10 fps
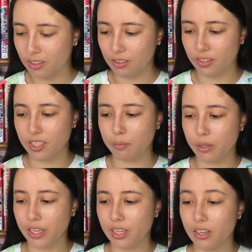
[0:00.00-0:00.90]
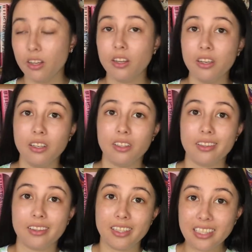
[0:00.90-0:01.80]
faceplate.
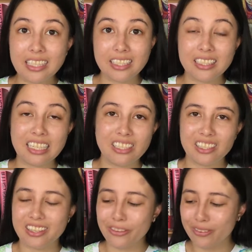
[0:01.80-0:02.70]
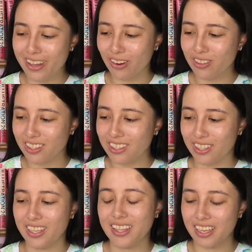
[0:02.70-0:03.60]
This is just such a cute character
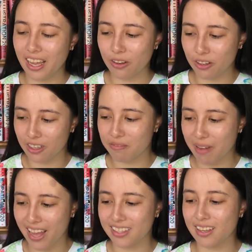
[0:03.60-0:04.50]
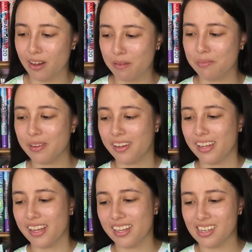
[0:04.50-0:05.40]
design that I couldn't pass up,
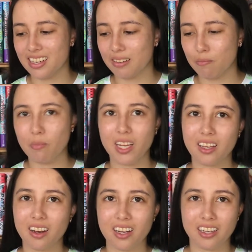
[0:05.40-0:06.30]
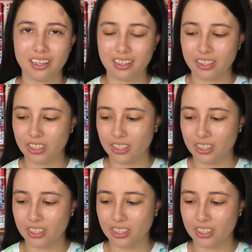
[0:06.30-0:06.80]
and my god, I think she's